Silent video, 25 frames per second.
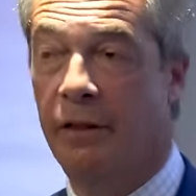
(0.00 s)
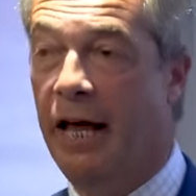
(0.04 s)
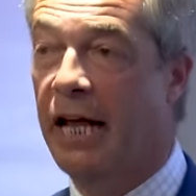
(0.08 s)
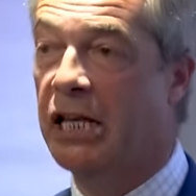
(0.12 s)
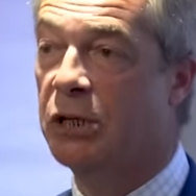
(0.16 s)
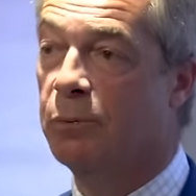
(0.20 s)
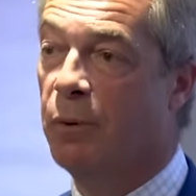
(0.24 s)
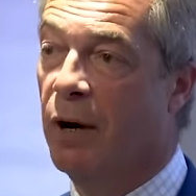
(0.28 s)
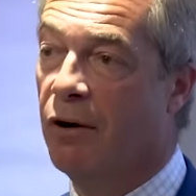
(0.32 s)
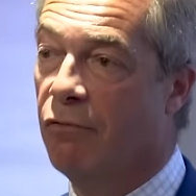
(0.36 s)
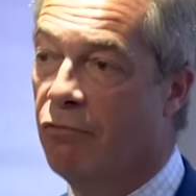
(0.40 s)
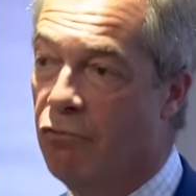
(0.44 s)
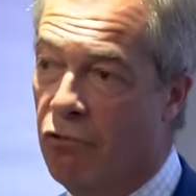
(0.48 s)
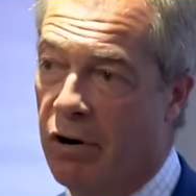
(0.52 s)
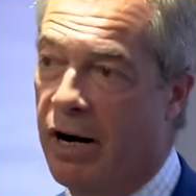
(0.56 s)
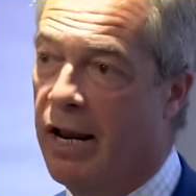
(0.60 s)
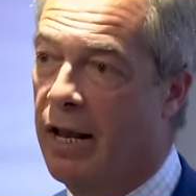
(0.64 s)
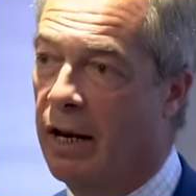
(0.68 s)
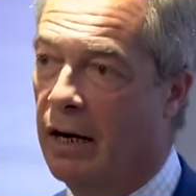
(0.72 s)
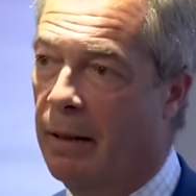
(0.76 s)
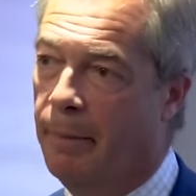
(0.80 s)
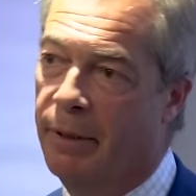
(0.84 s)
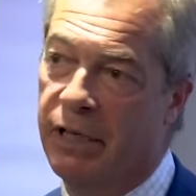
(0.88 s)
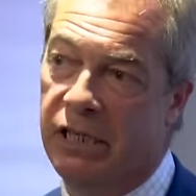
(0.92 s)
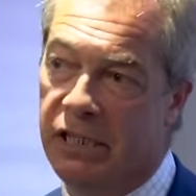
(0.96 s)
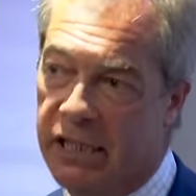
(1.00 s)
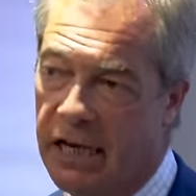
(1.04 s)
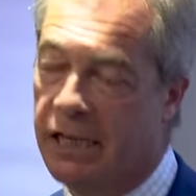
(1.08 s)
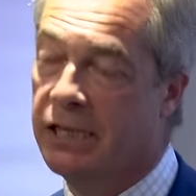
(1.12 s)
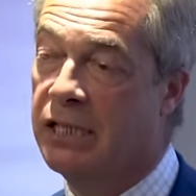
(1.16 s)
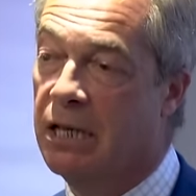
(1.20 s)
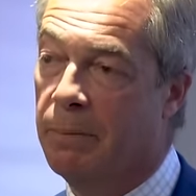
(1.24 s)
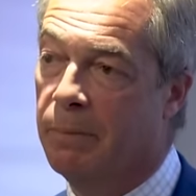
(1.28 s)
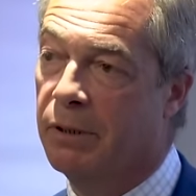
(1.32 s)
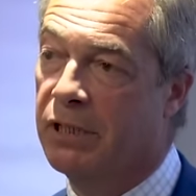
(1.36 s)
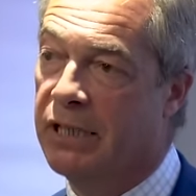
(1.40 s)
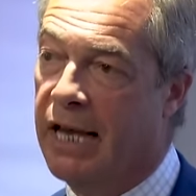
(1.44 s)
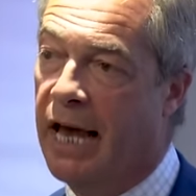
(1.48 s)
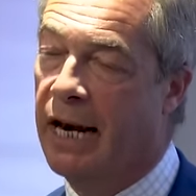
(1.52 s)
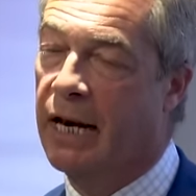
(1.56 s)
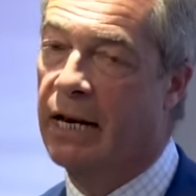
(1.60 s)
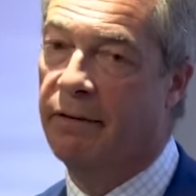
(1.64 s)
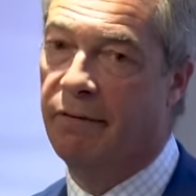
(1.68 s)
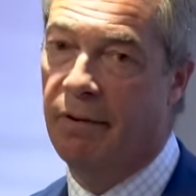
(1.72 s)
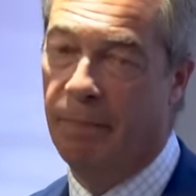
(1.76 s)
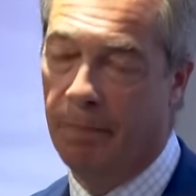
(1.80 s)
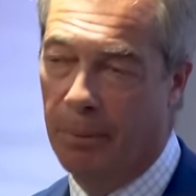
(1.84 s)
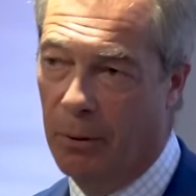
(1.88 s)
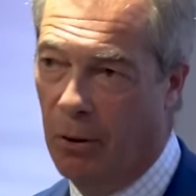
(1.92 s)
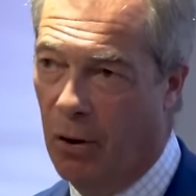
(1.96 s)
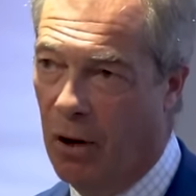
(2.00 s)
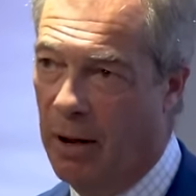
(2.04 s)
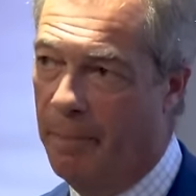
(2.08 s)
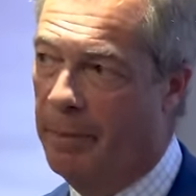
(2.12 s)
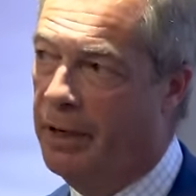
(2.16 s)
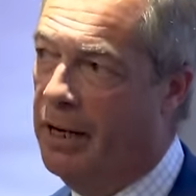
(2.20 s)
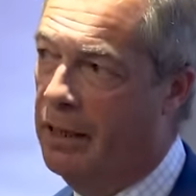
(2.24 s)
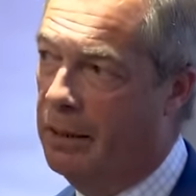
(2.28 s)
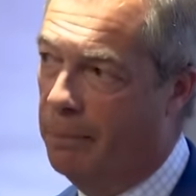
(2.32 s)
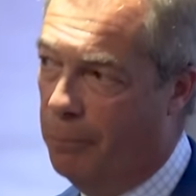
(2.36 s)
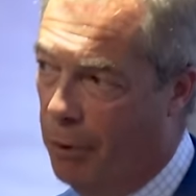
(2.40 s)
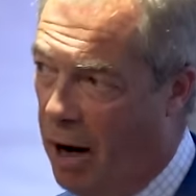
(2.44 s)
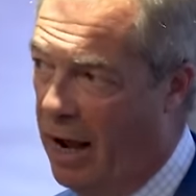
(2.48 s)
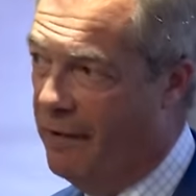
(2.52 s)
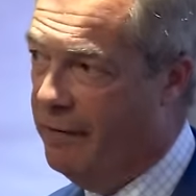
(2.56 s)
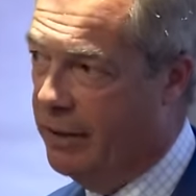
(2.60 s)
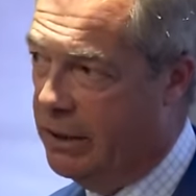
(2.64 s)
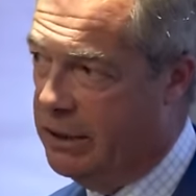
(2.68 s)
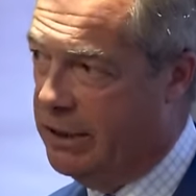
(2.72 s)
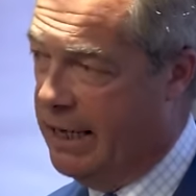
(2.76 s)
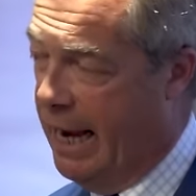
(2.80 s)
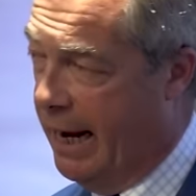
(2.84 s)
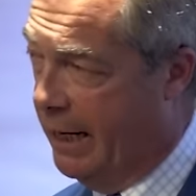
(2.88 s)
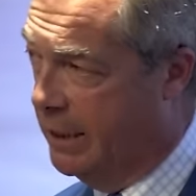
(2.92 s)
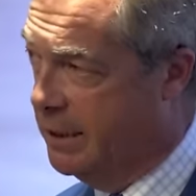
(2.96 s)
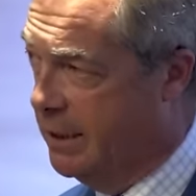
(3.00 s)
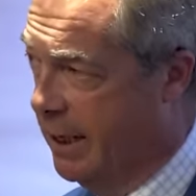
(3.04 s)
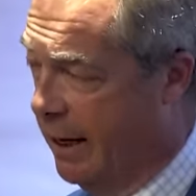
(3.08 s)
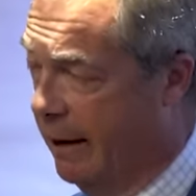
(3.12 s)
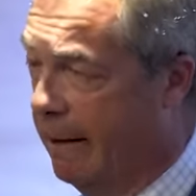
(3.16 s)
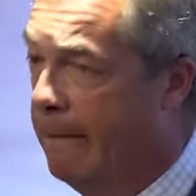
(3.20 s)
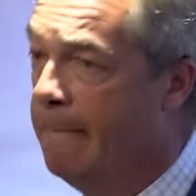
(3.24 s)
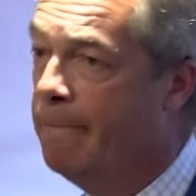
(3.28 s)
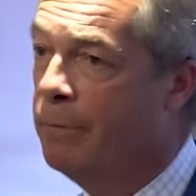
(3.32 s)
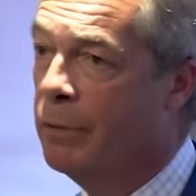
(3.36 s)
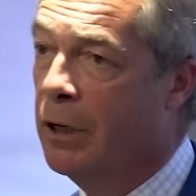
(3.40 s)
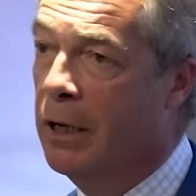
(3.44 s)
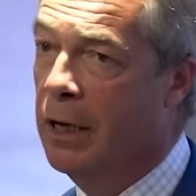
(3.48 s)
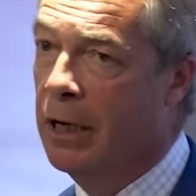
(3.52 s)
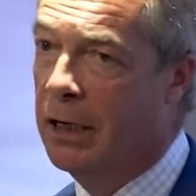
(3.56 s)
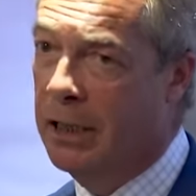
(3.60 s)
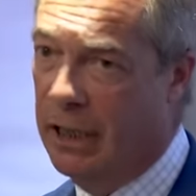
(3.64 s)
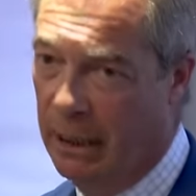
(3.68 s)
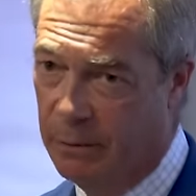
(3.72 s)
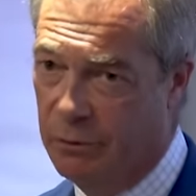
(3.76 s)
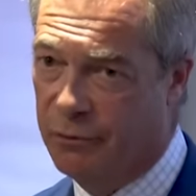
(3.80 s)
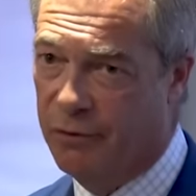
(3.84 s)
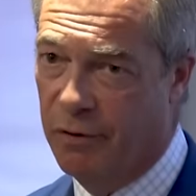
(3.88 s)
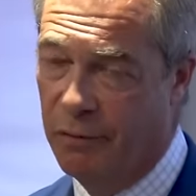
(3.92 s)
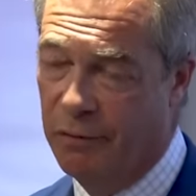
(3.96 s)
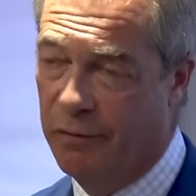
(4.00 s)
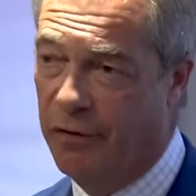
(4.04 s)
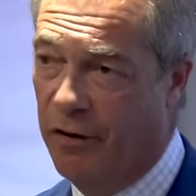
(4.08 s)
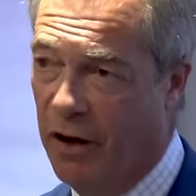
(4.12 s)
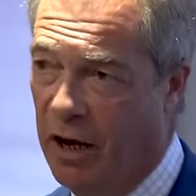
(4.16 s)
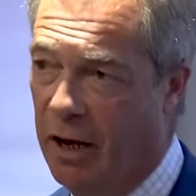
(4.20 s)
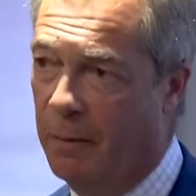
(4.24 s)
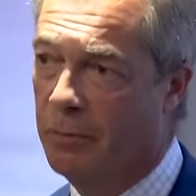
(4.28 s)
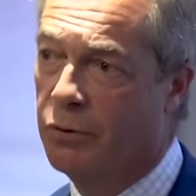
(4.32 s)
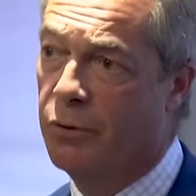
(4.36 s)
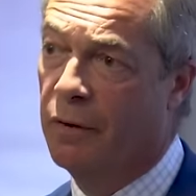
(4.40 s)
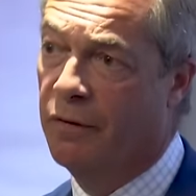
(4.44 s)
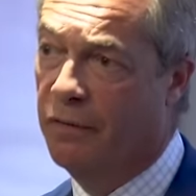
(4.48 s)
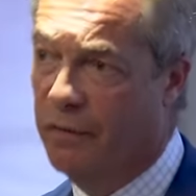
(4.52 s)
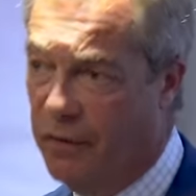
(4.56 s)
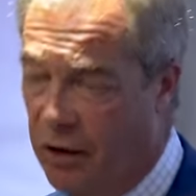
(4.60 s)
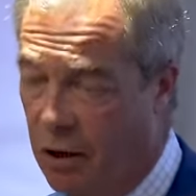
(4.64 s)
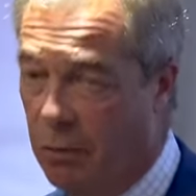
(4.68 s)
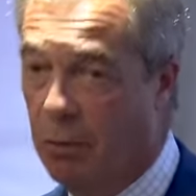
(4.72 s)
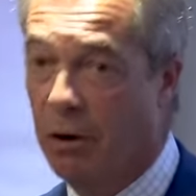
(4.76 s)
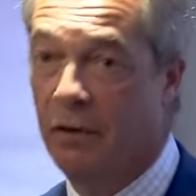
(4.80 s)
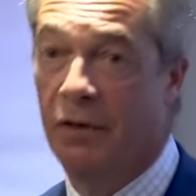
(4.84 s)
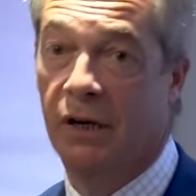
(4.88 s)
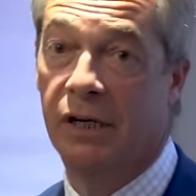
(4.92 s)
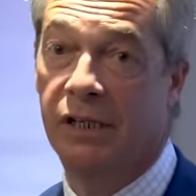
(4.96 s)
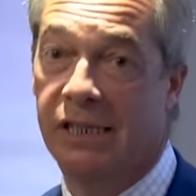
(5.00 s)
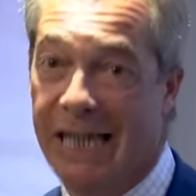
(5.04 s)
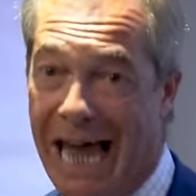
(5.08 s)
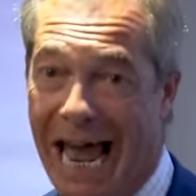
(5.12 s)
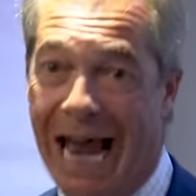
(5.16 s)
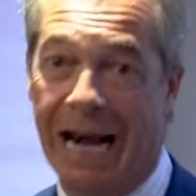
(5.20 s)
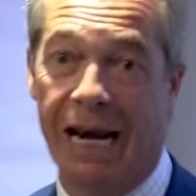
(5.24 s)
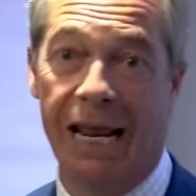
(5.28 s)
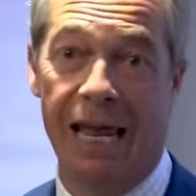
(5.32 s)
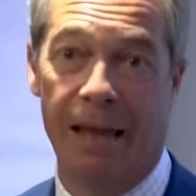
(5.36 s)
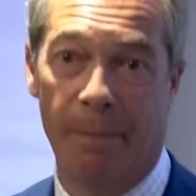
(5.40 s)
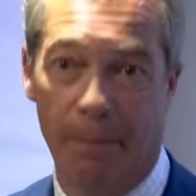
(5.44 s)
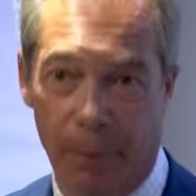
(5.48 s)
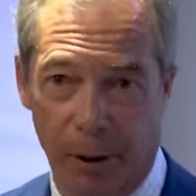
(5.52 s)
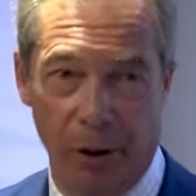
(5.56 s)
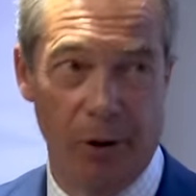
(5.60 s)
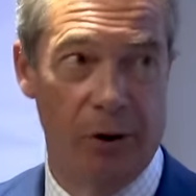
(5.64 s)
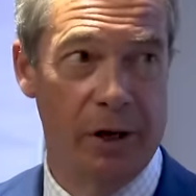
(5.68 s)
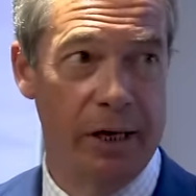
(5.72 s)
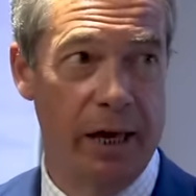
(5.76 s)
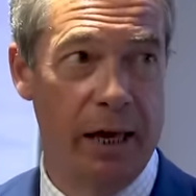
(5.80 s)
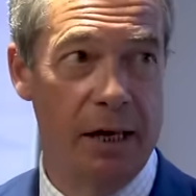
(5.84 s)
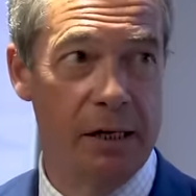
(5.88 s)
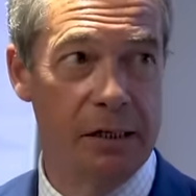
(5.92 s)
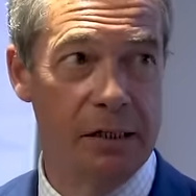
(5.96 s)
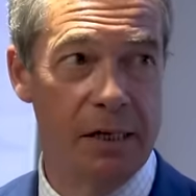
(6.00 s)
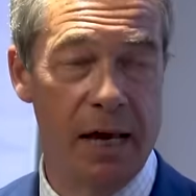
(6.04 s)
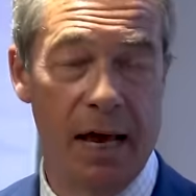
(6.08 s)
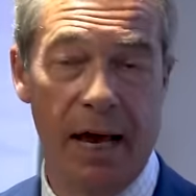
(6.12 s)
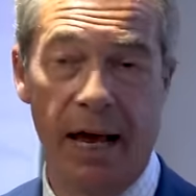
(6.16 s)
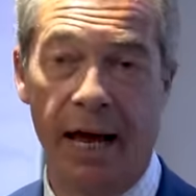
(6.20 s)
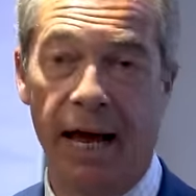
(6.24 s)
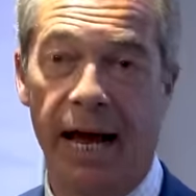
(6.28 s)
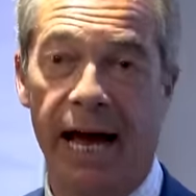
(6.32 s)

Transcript: That's where real, I mean, 60% of employment in the private sector comes from firms with fewer than 10 employees.